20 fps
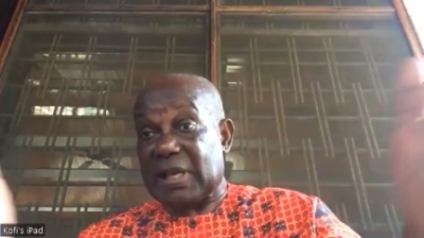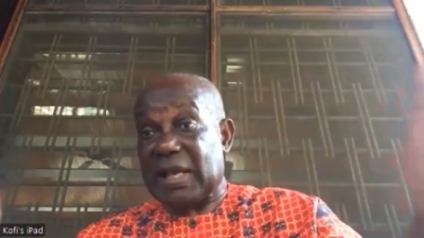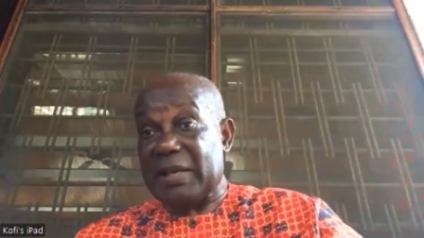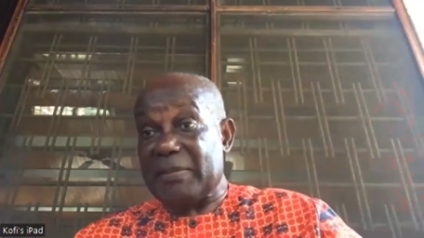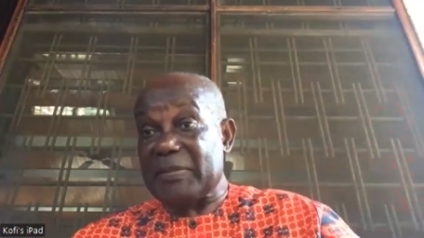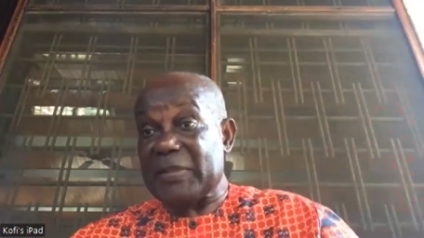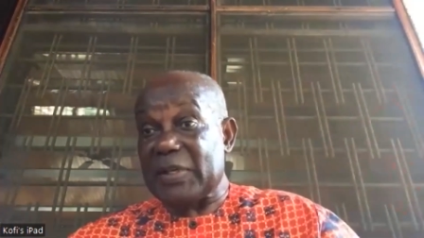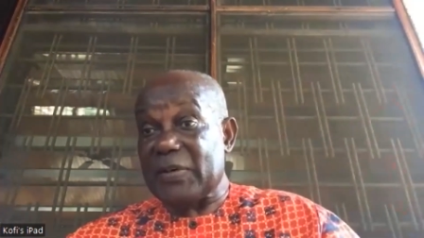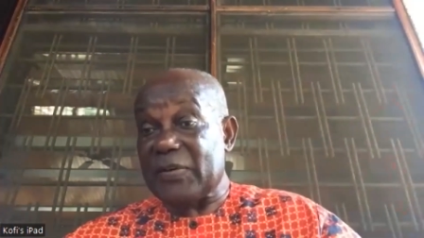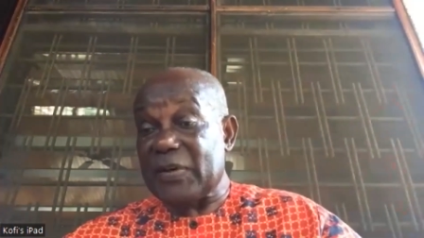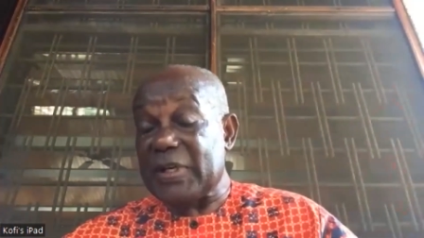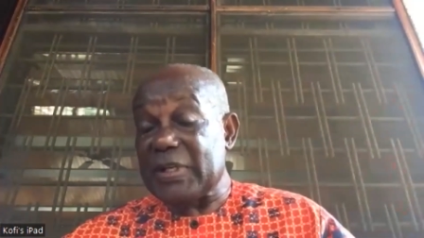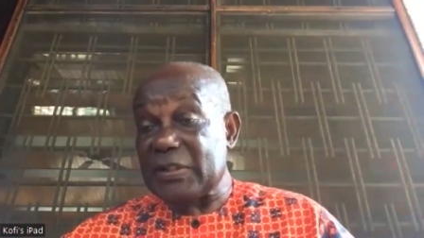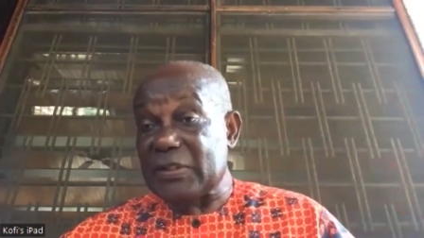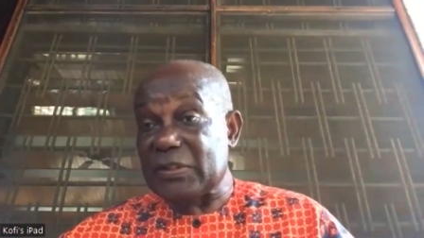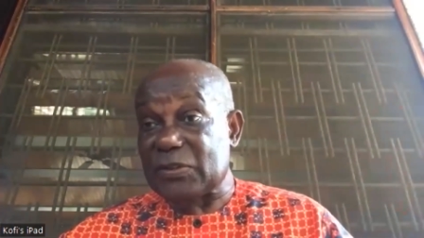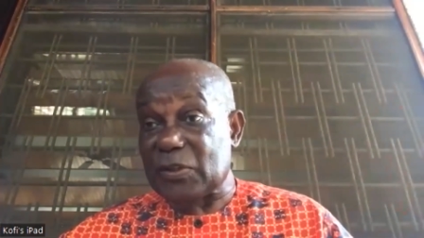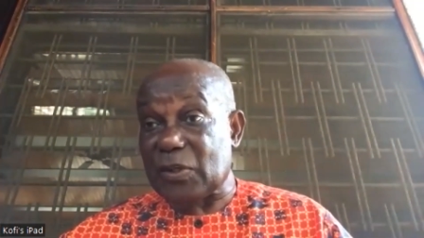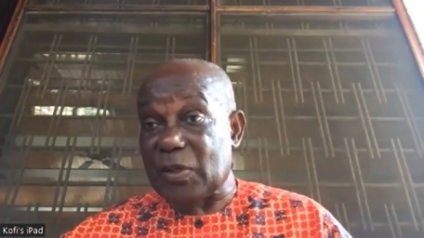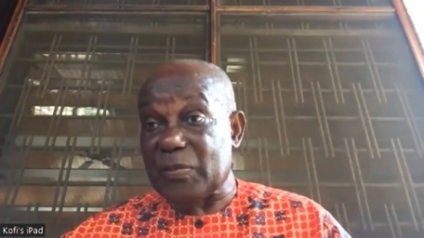time the rain
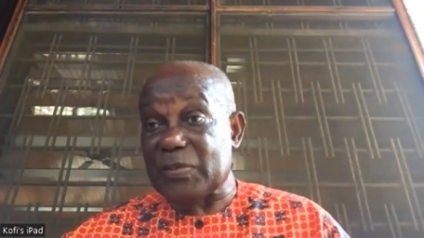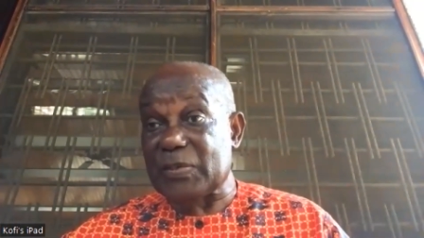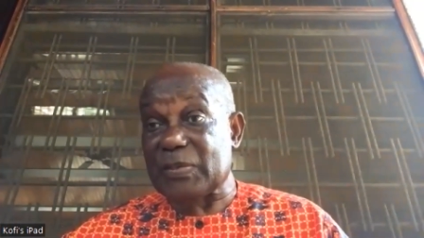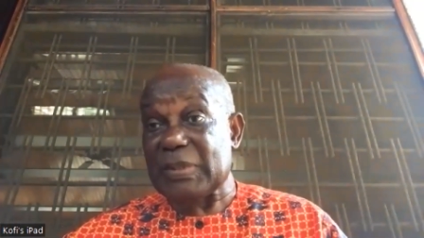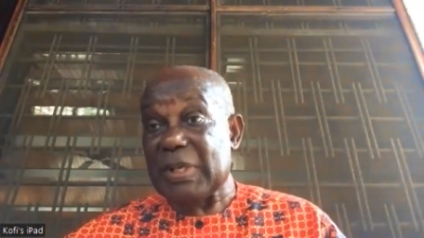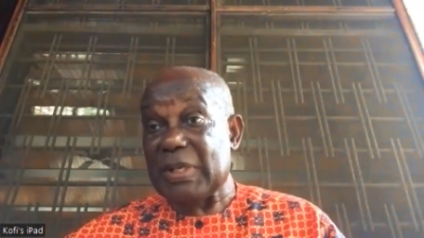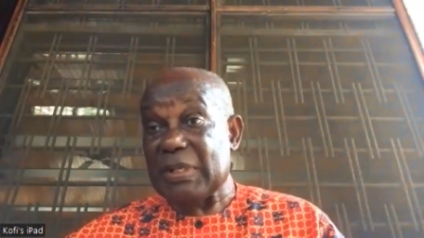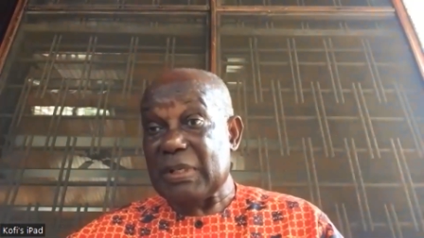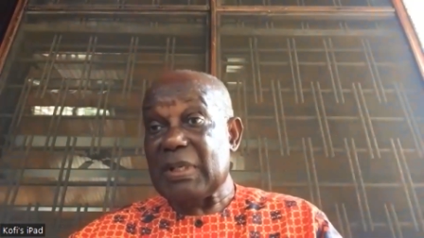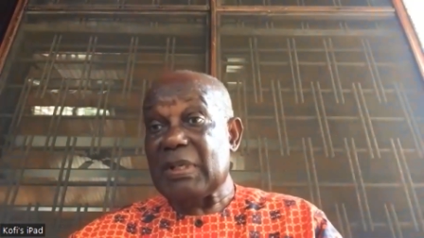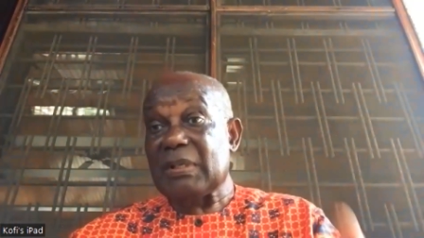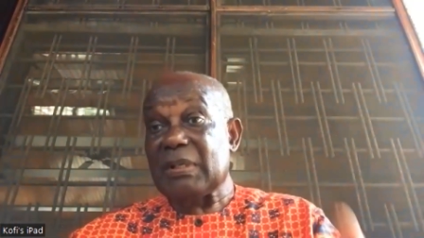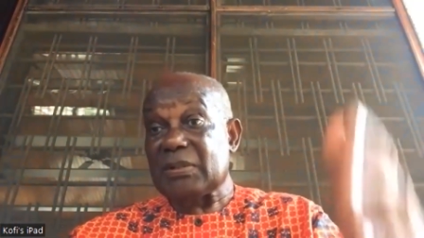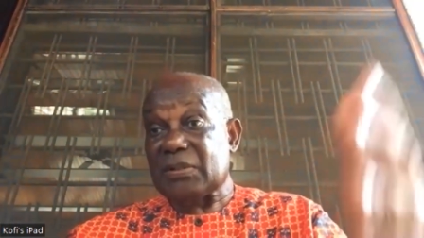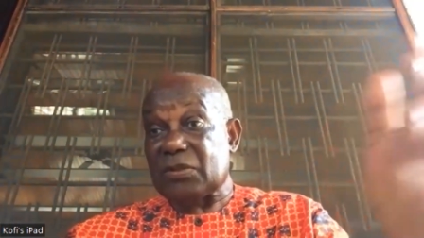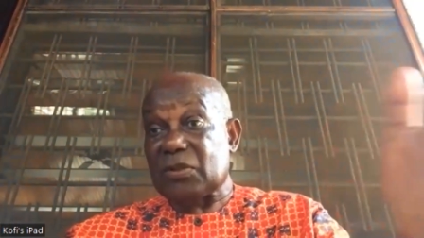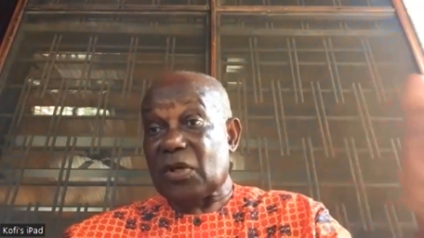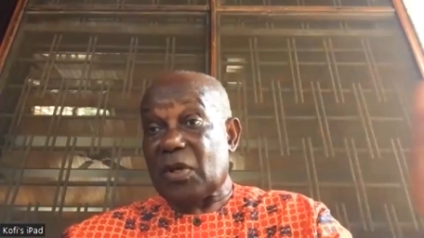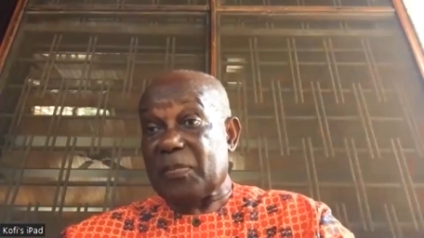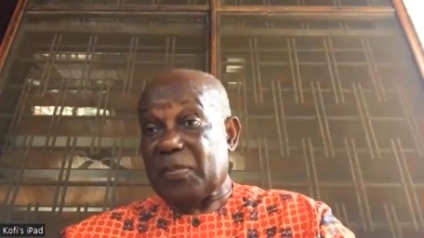stops,
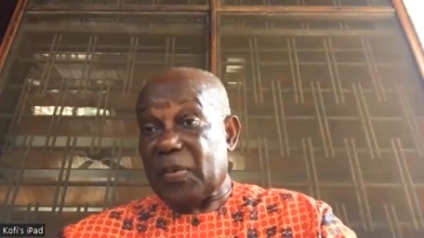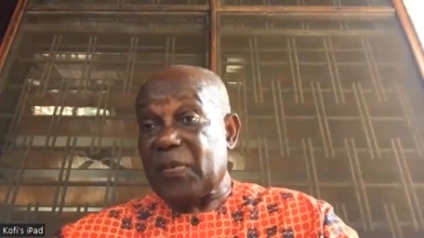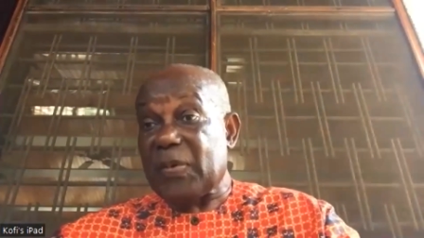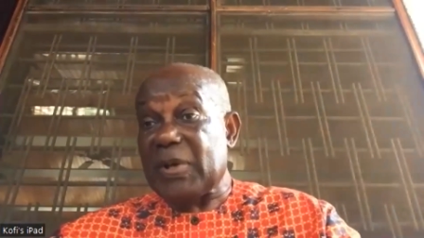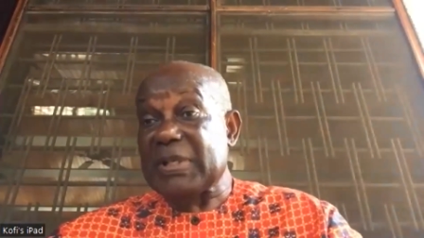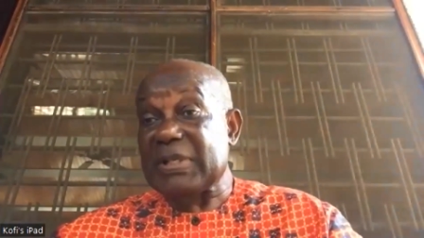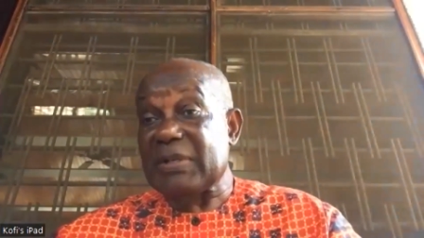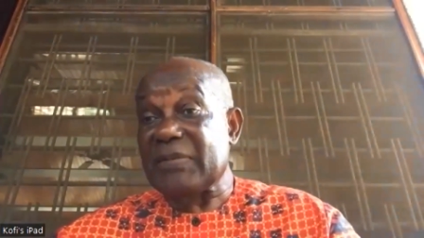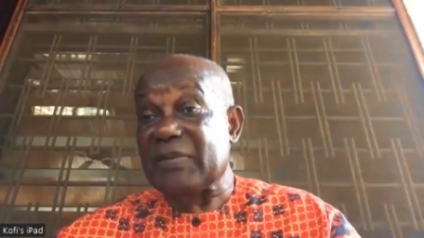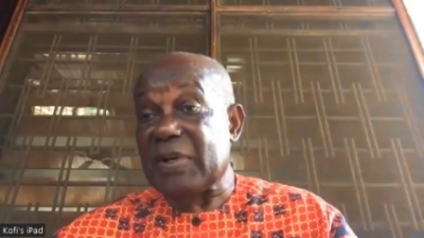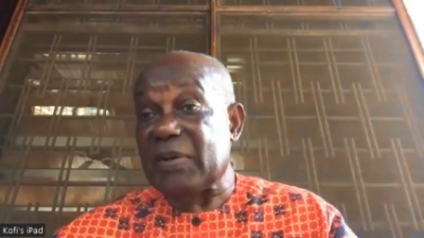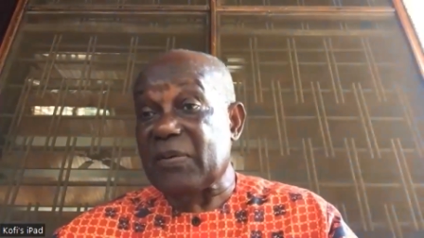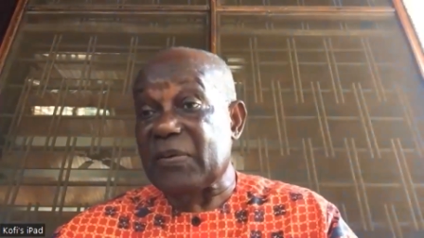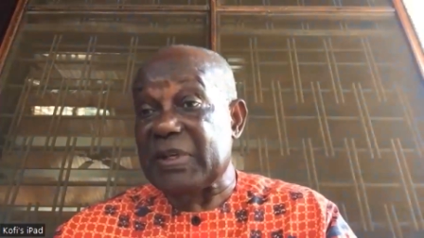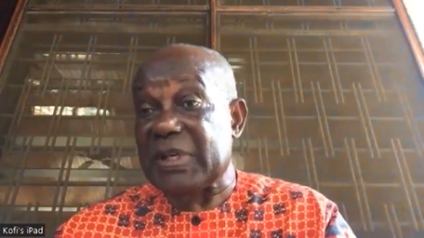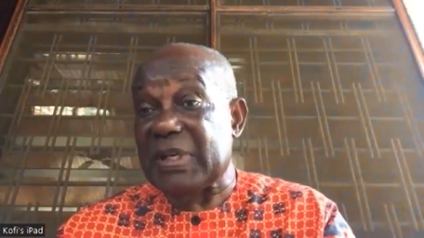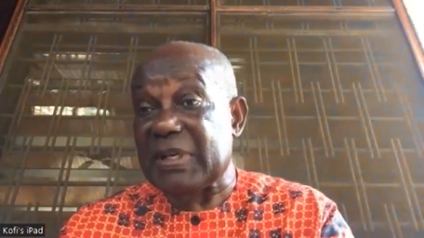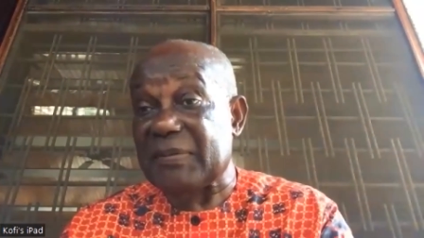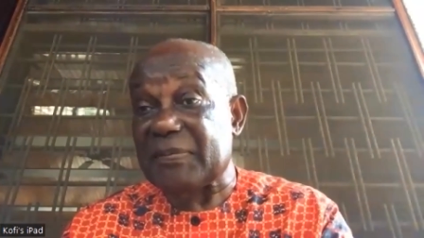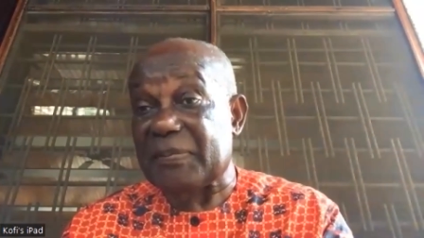stop whatever we
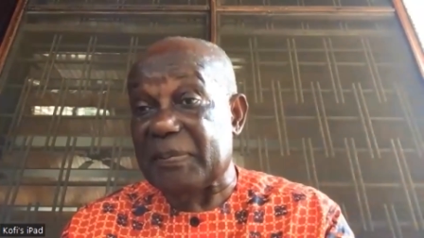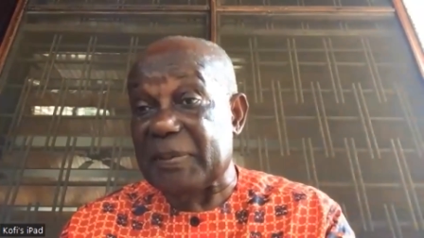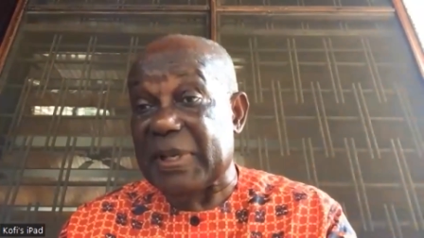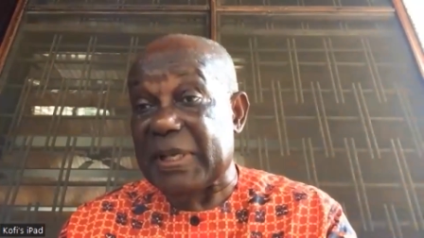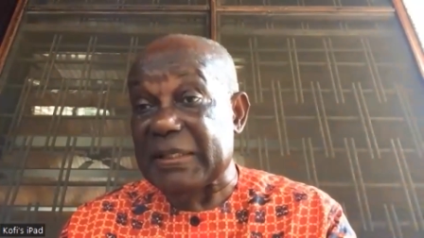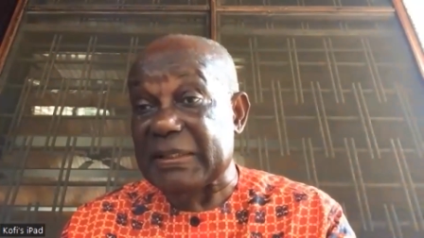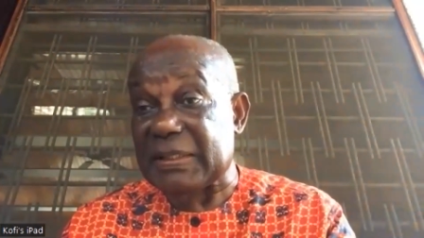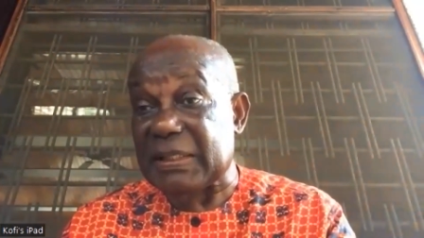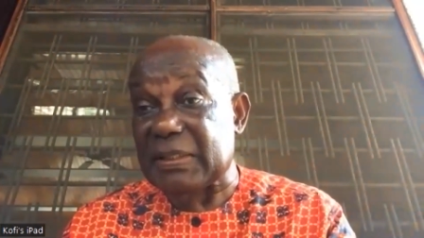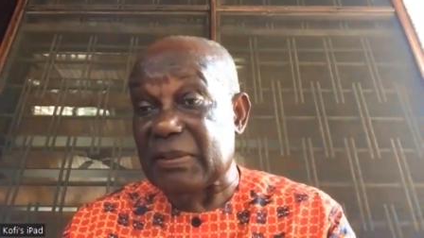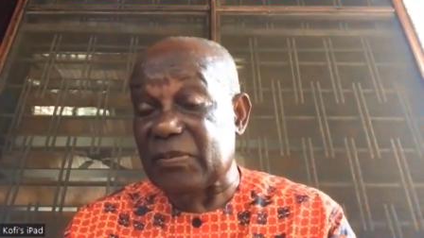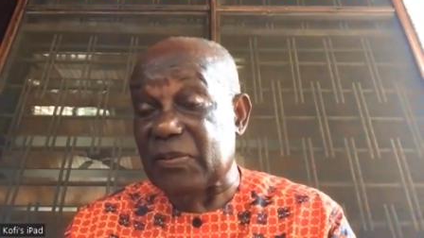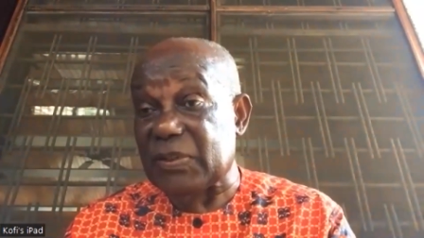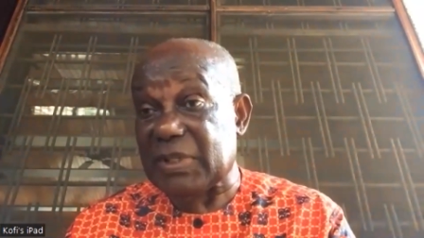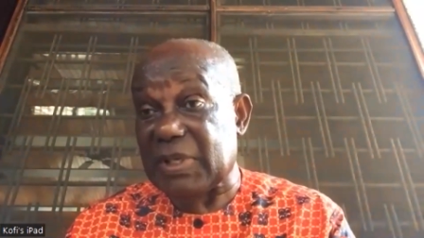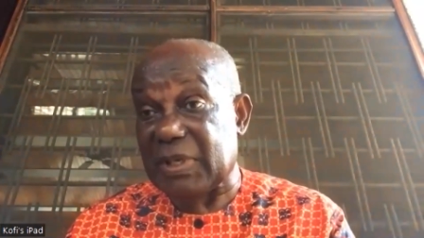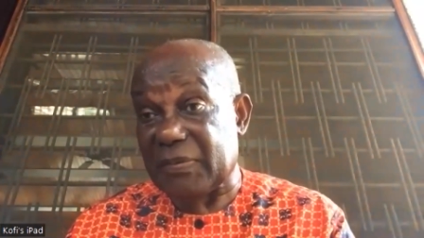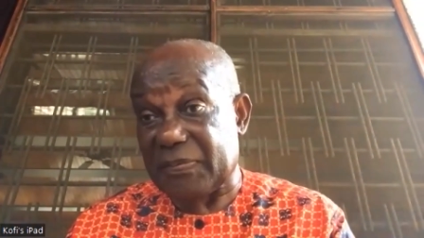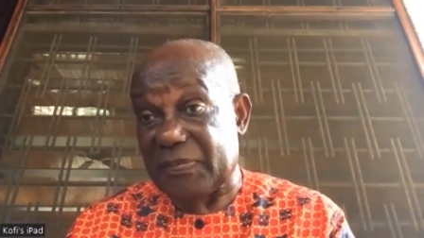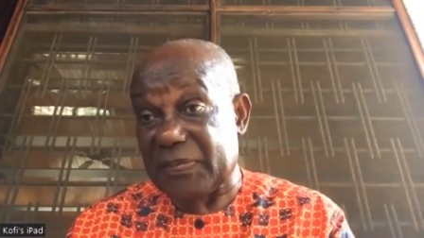have planted would
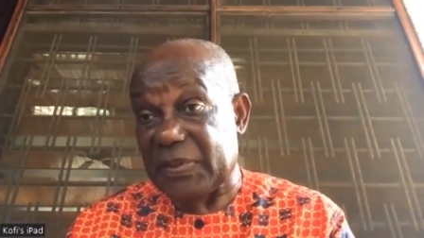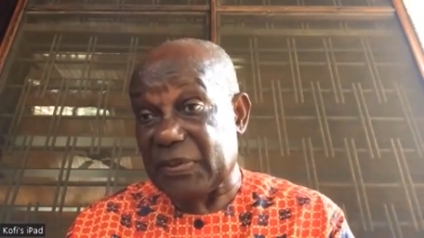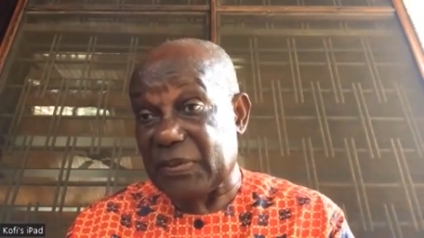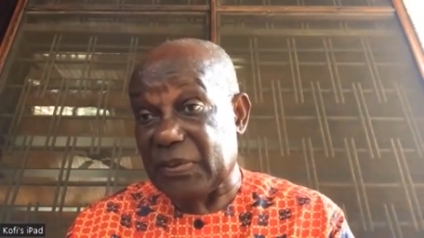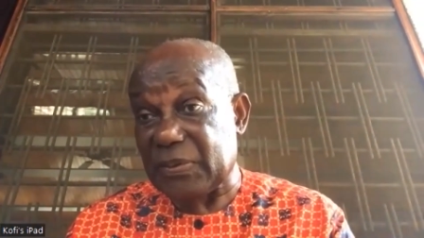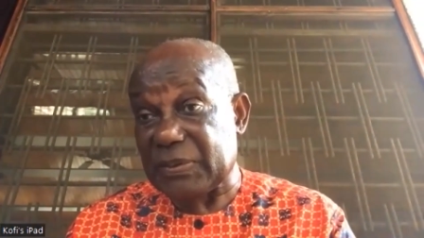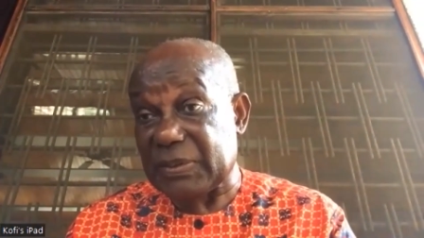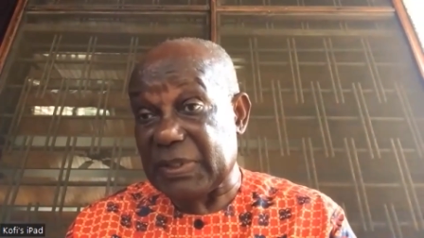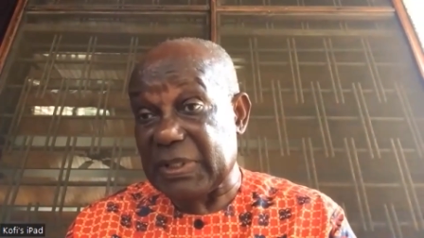have, you know,